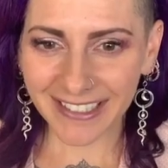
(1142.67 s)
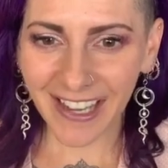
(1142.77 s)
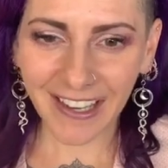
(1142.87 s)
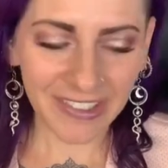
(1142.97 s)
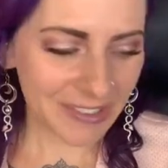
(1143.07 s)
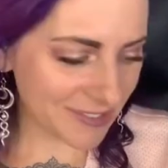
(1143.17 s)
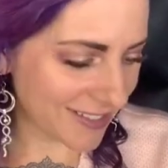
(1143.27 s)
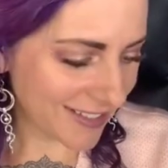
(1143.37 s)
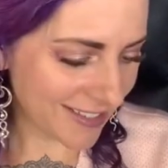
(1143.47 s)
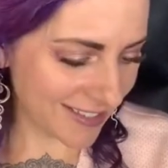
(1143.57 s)
I
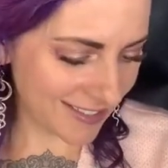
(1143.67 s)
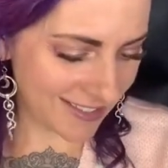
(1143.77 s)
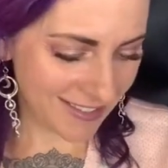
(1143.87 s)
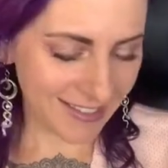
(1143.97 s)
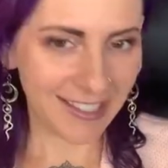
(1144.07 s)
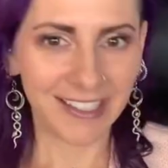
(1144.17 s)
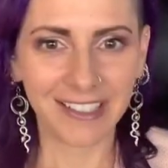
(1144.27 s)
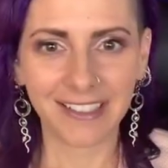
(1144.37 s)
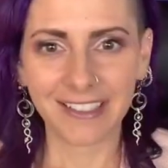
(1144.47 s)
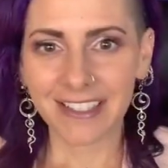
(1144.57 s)
know.
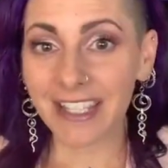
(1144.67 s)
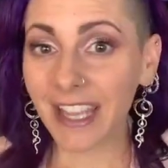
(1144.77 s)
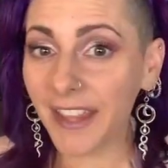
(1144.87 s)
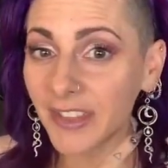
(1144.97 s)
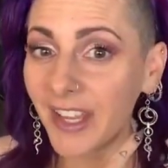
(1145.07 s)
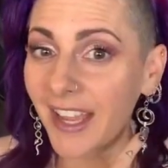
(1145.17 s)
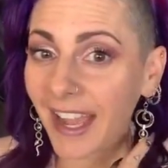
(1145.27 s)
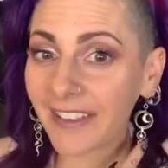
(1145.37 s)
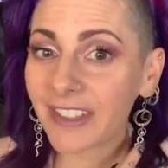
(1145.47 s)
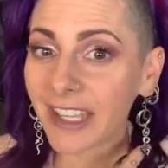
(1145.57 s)
See, and look,
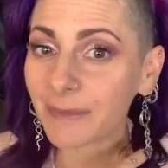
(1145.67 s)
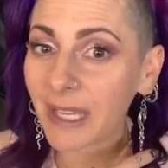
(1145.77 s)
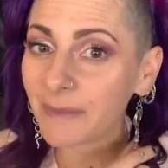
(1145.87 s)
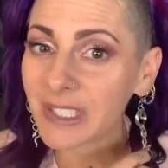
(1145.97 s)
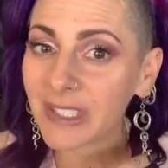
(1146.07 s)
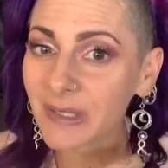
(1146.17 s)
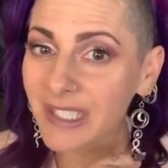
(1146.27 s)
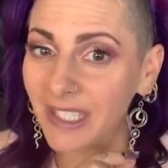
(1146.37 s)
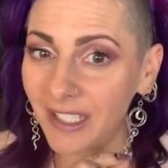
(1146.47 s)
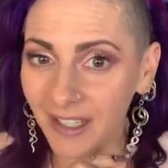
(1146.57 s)
I have like my
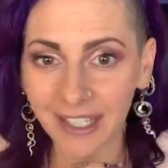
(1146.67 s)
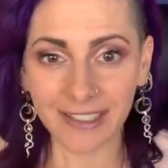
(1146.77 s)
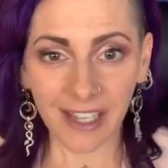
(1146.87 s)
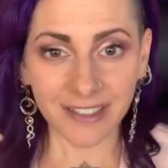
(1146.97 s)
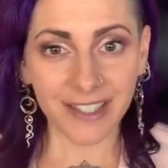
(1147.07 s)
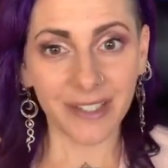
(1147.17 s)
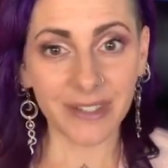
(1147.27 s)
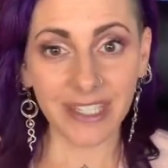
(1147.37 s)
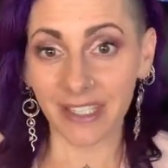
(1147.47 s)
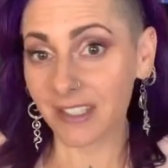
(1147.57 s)
Medusa earrings on too.
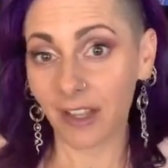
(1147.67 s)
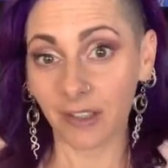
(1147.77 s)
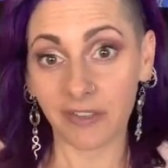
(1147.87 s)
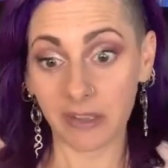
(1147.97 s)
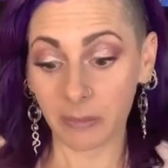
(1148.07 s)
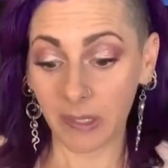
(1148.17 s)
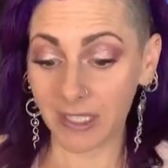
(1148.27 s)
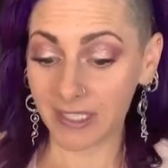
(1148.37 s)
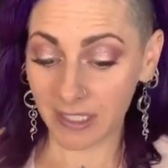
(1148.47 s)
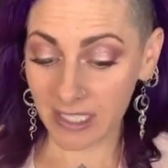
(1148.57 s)
See, it's all over the
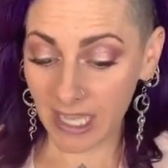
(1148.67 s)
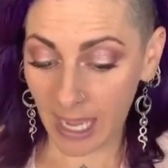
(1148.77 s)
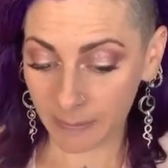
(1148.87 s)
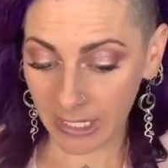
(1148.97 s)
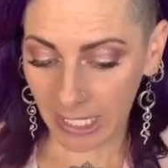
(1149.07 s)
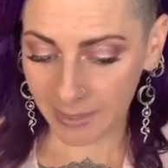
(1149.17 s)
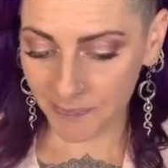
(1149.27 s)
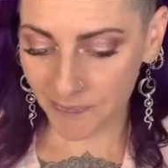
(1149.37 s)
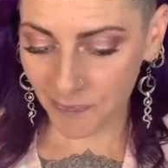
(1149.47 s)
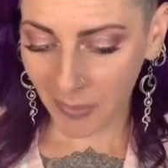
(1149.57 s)
place. It's
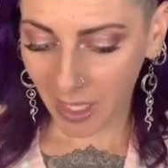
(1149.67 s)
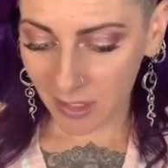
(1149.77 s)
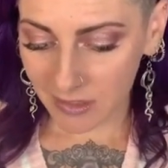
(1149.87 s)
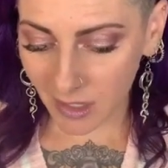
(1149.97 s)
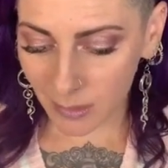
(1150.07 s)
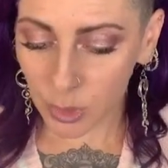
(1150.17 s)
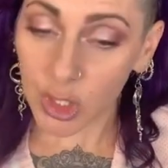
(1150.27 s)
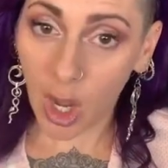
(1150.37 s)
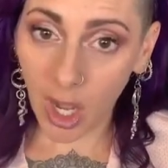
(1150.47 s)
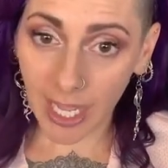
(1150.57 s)
happening. So
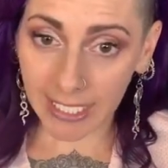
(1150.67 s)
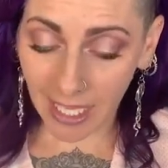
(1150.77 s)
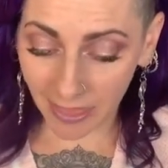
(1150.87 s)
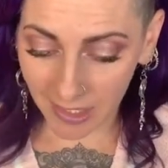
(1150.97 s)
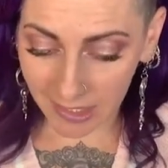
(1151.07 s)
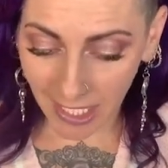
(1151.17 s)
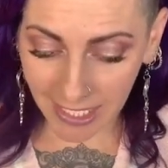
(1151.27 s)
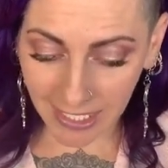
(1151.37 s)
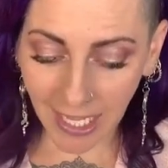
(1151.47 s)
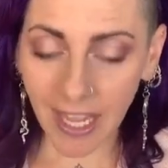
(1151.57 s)
dawn, the
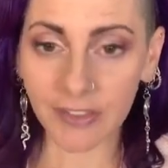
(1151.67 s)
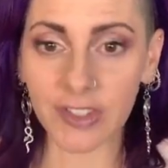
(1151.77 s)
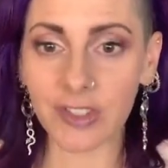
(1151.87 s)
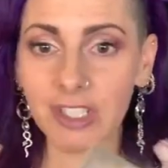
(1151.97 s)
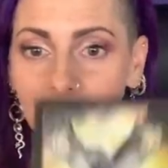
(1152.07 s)
light after